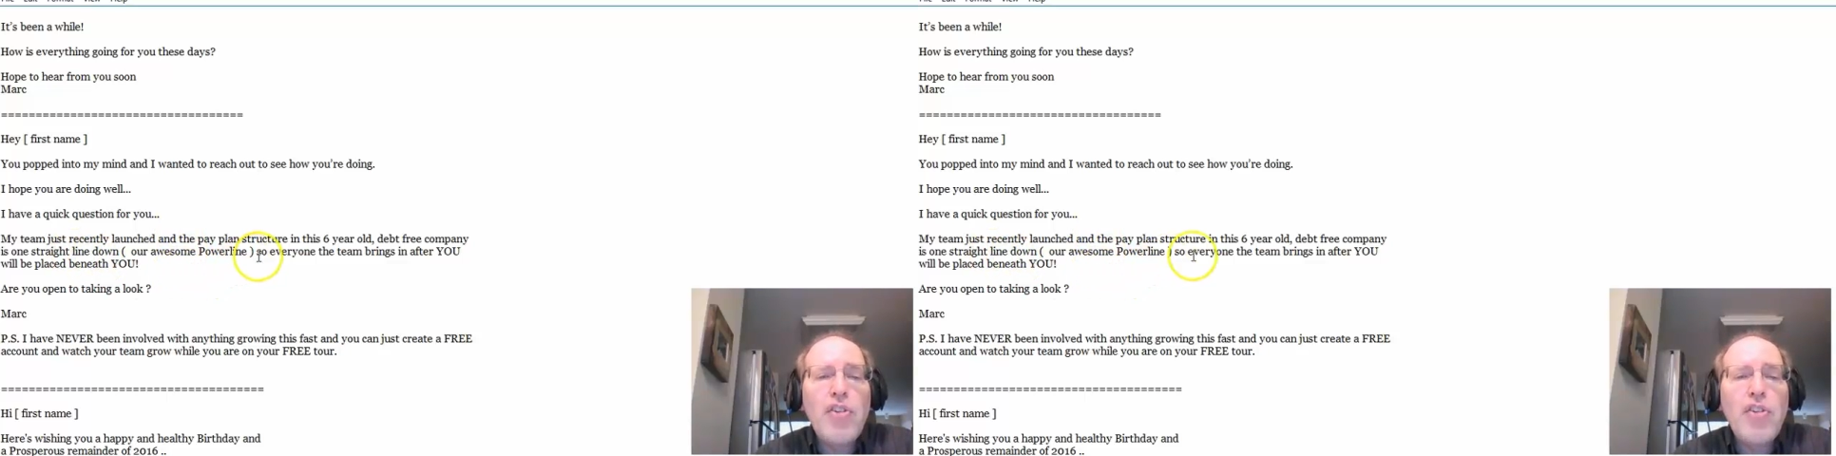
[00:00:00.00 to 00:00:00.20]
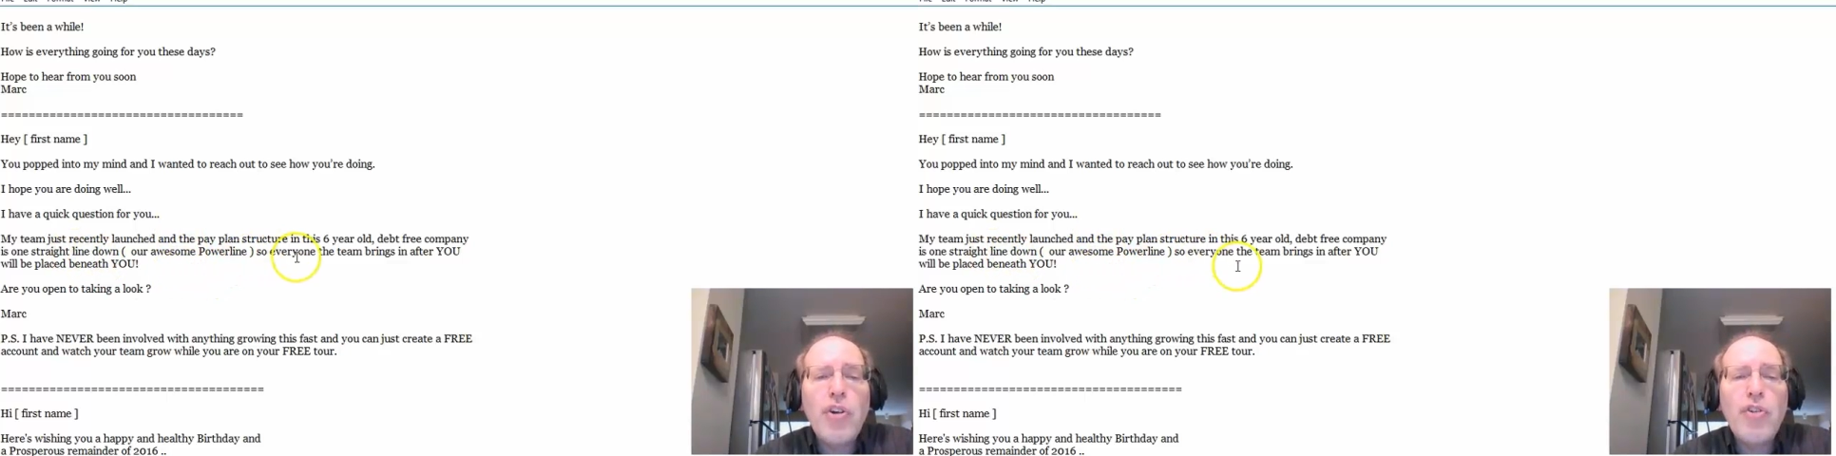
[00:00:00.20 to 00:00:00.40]

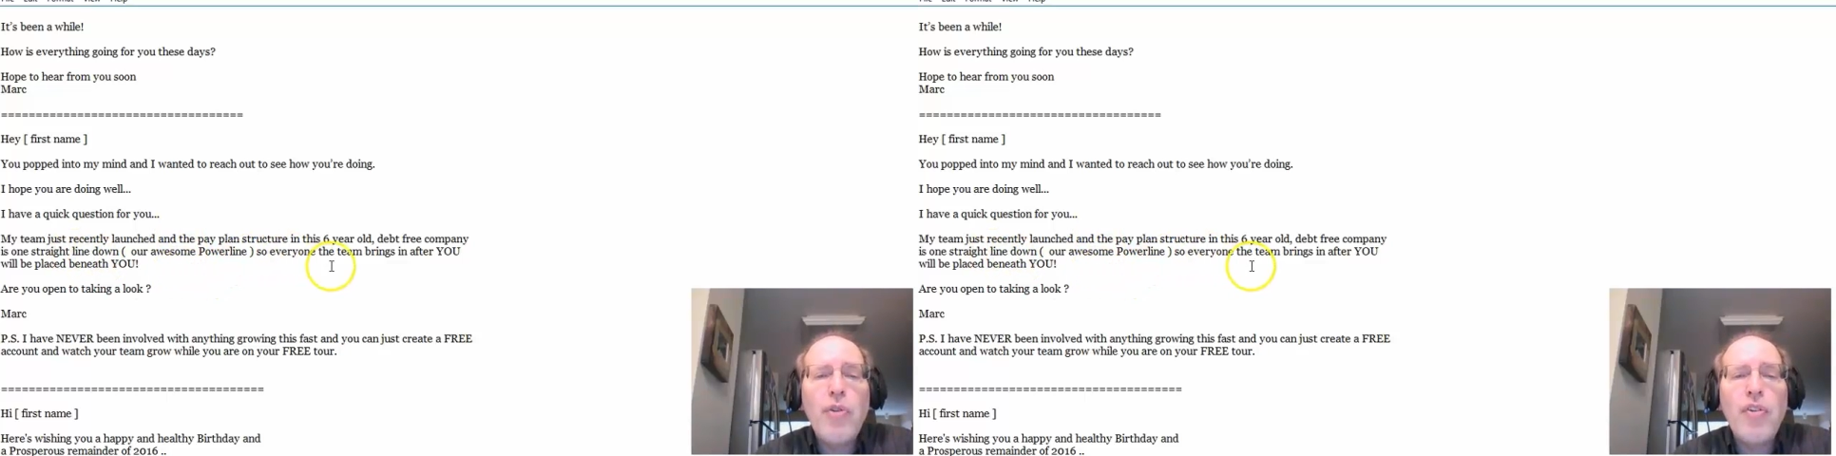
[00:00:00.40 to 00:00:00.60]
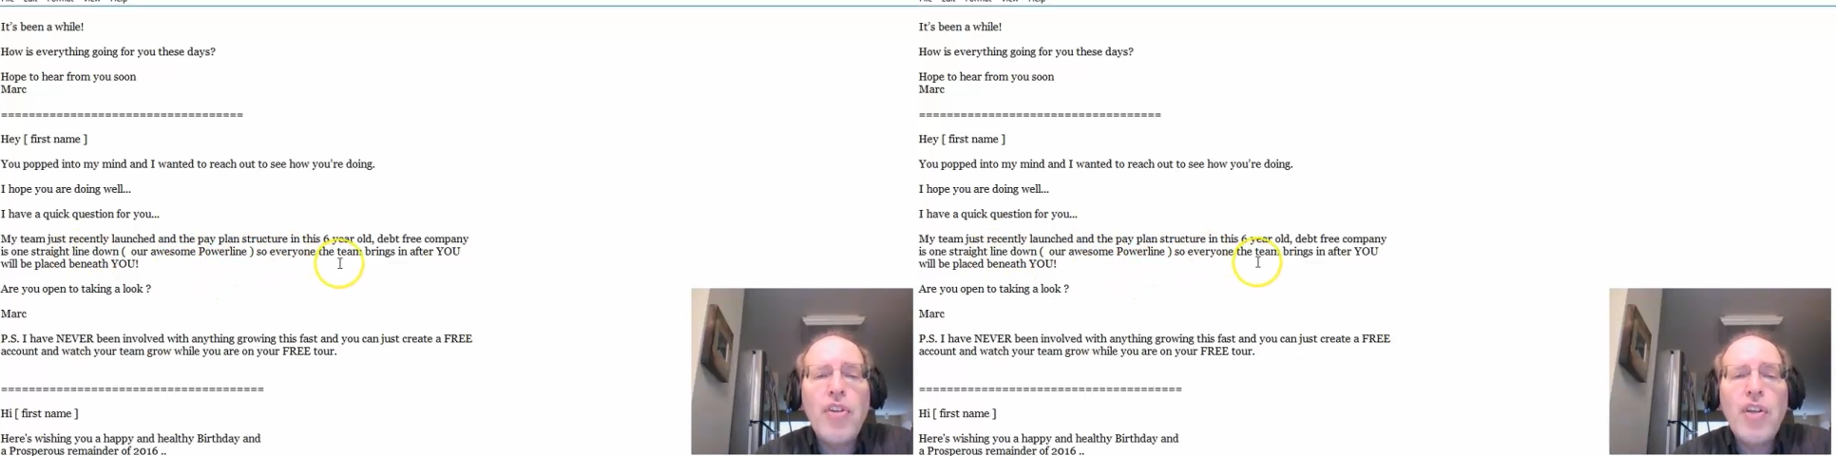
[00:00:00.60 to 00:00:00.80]

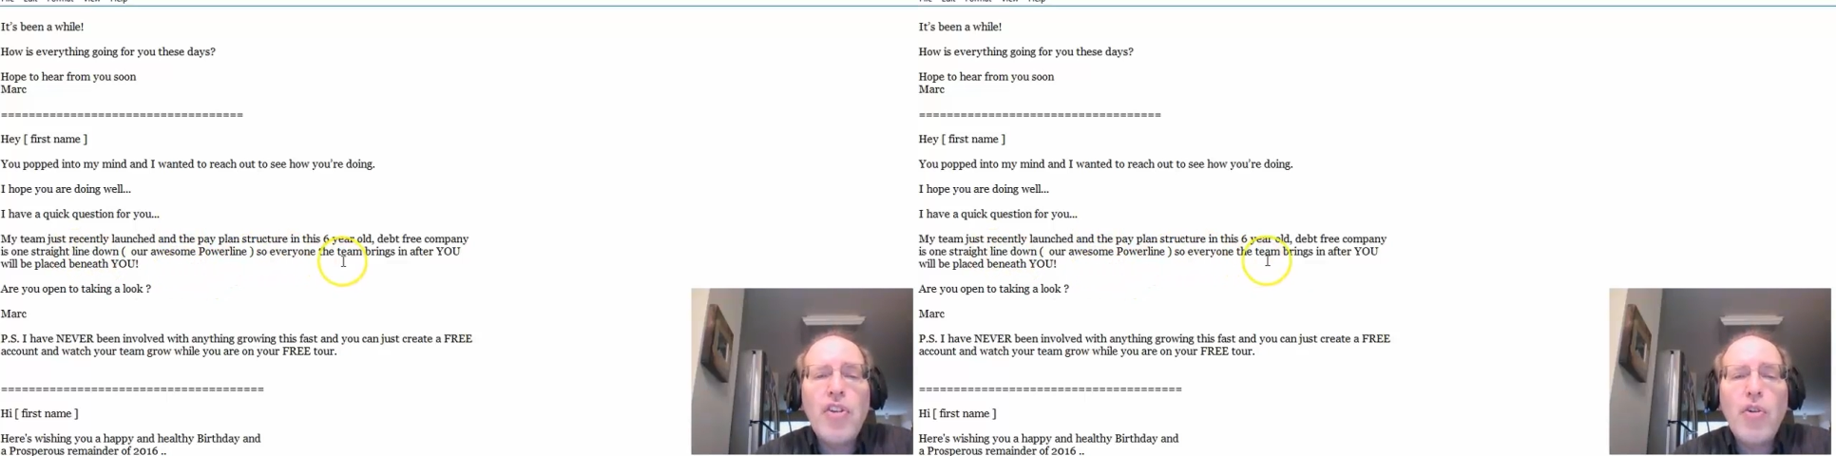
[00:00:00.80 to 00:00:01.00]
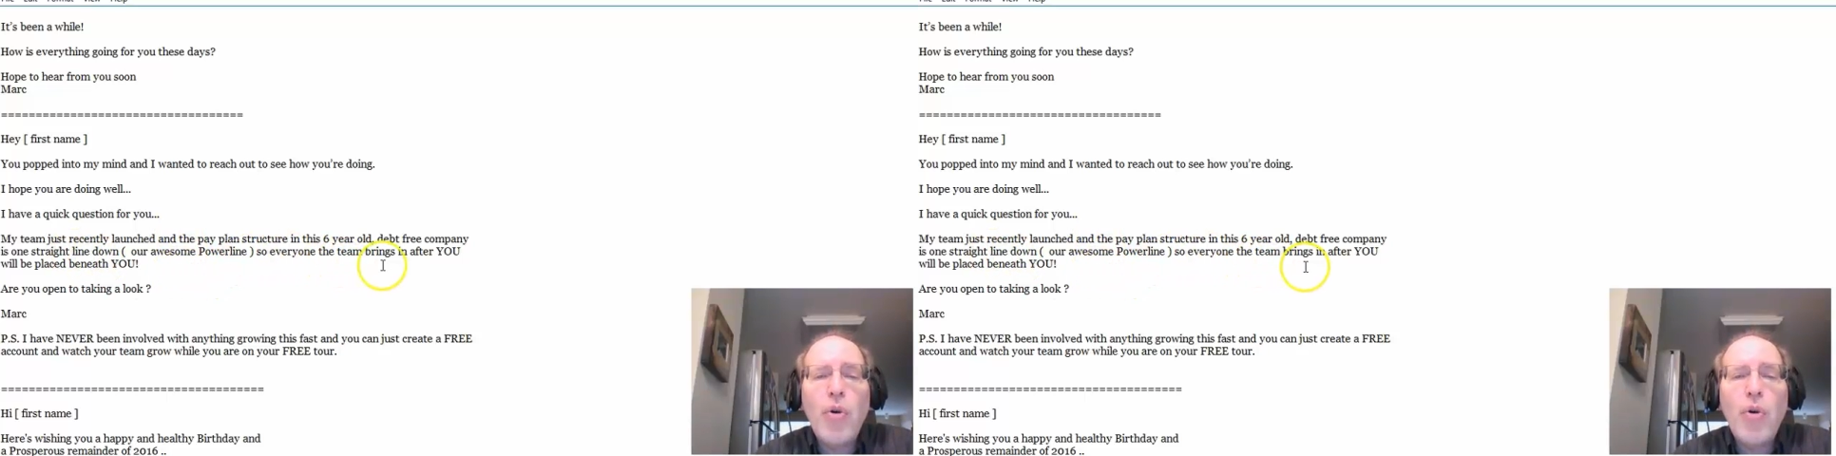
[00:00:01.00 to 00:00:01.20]
structure in the
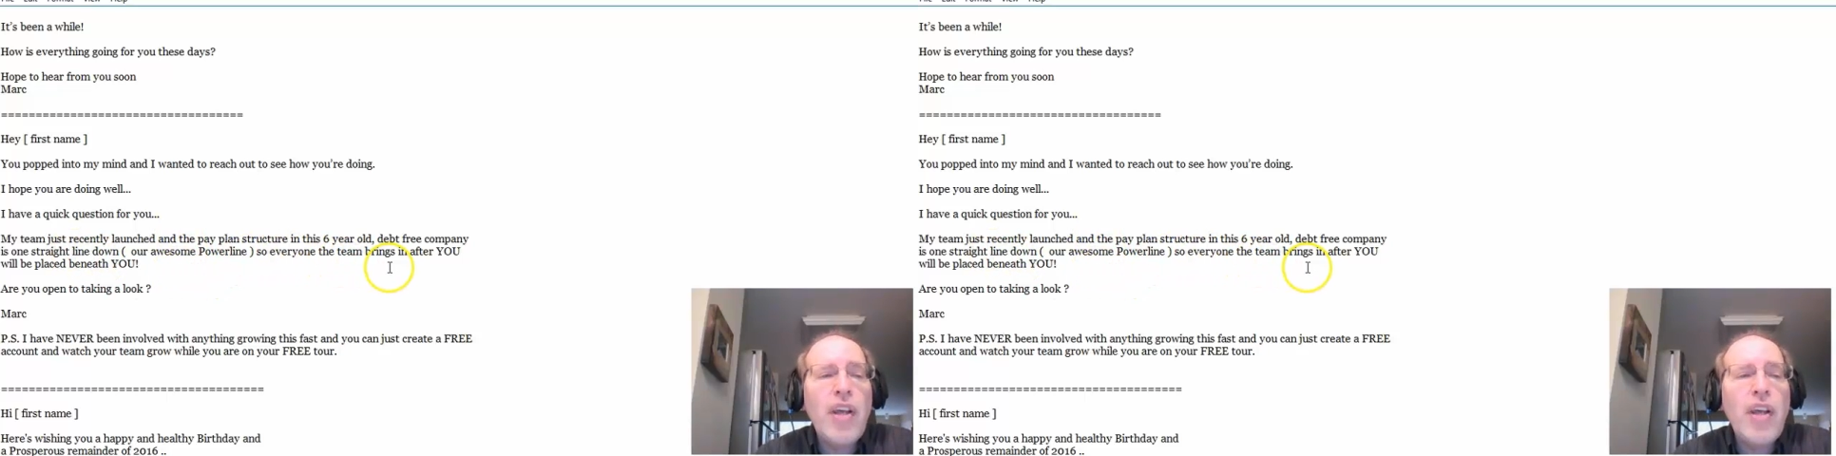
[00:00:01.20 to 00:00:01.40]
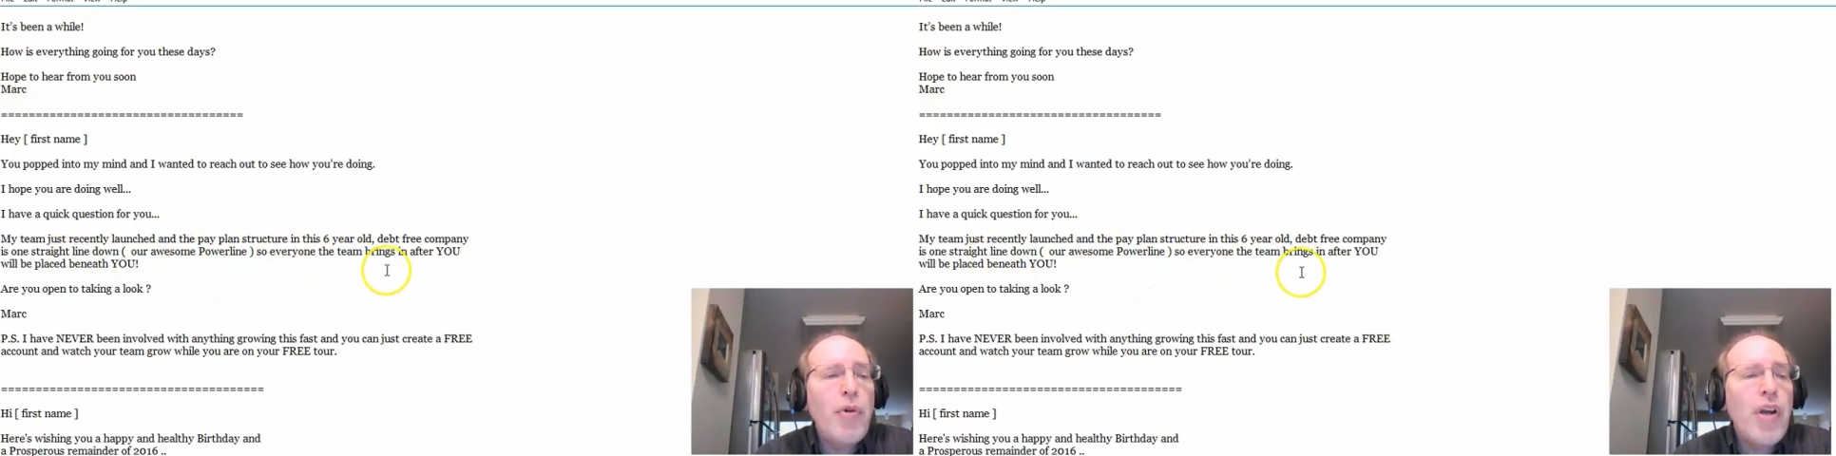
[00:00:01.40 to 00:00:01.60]
6-year-old
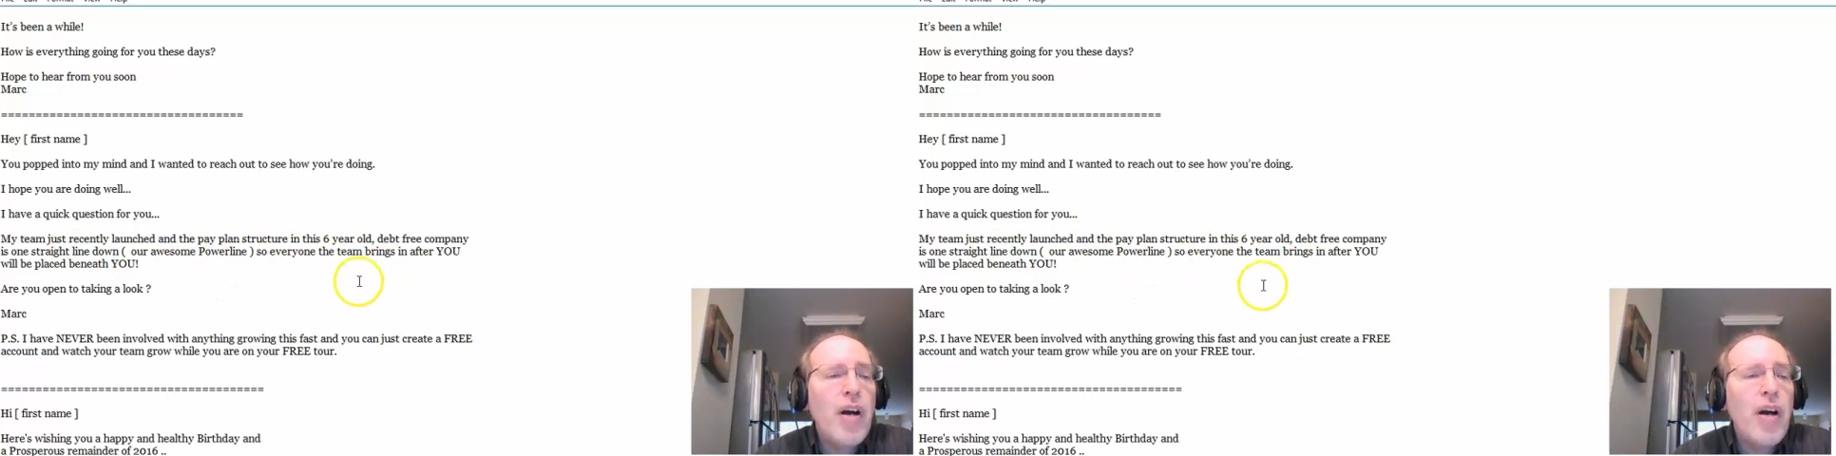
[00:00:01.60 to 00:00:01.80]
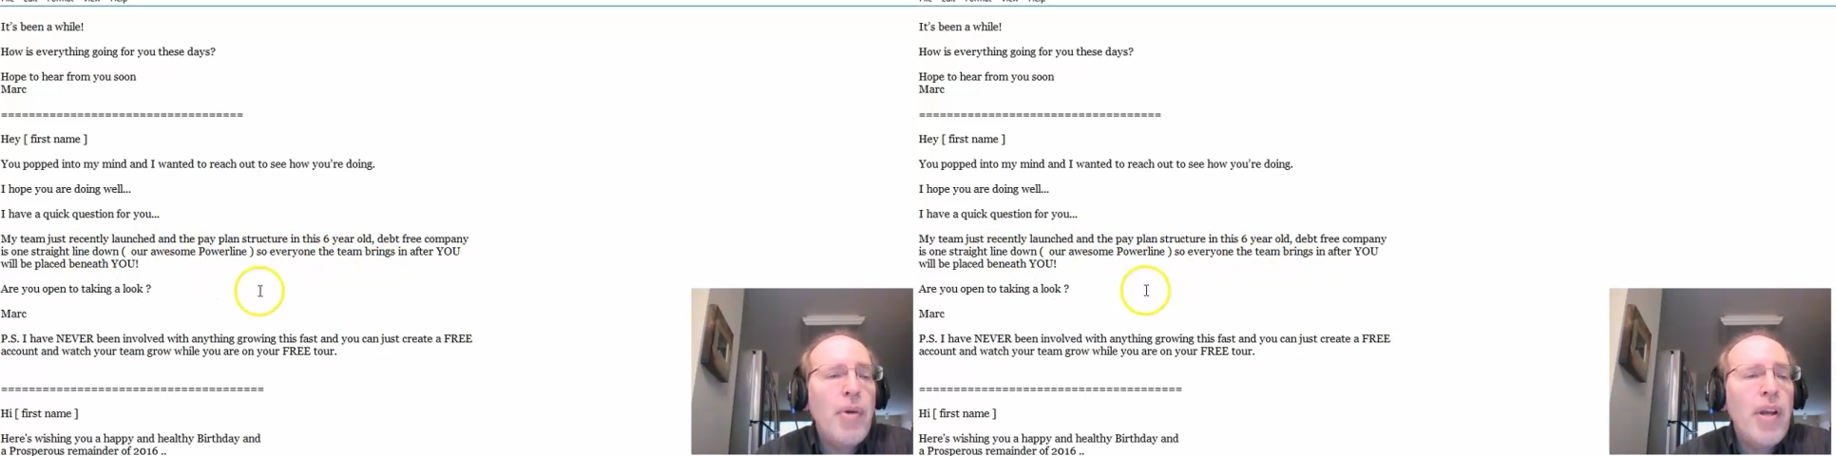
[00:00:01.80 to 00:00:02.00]
debt-free
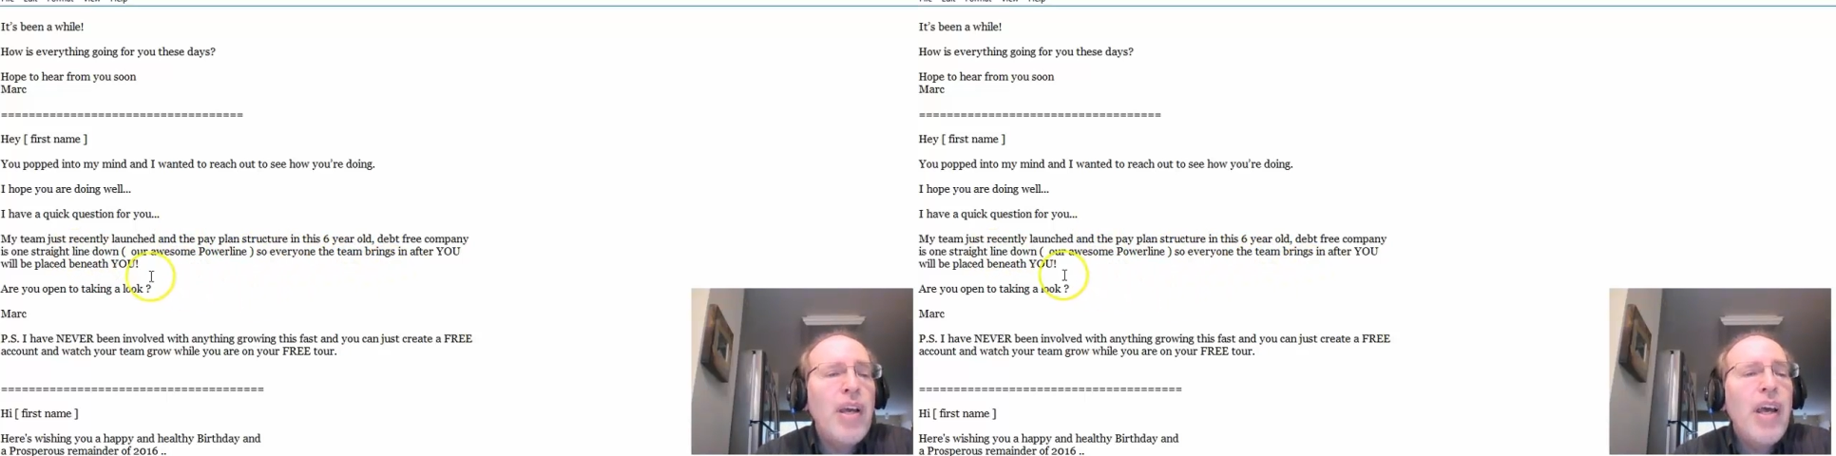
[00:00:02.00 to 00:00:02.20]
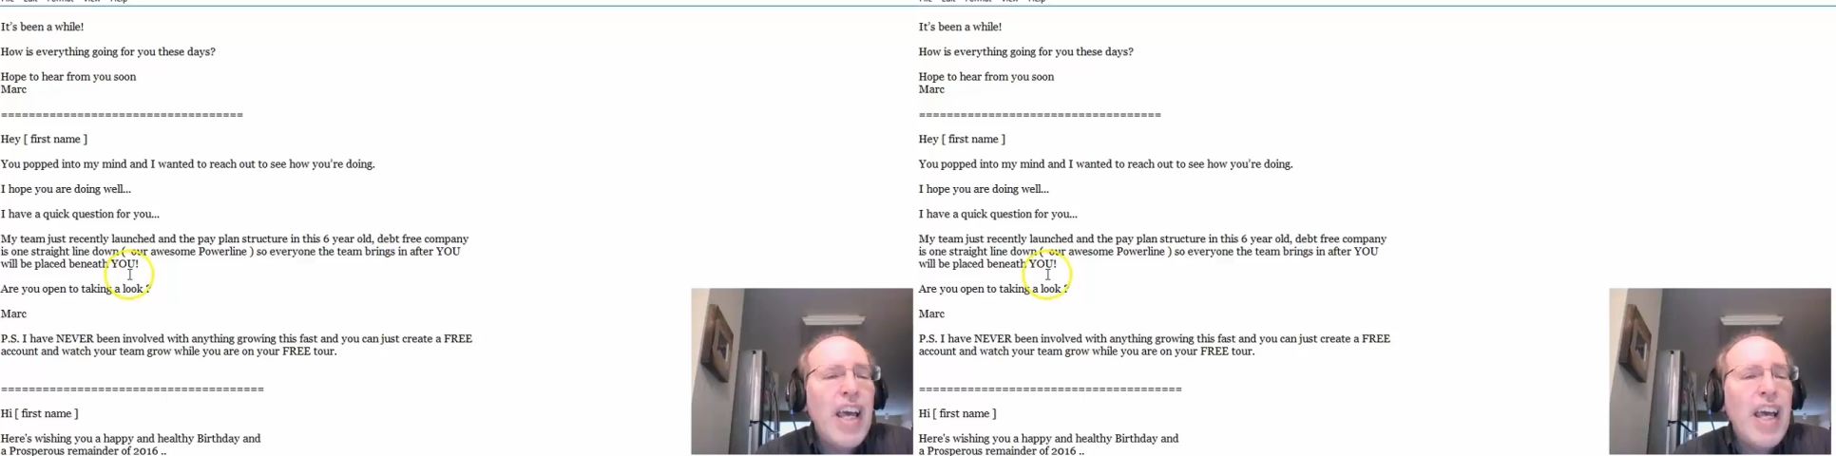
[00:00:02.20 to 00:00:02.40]
company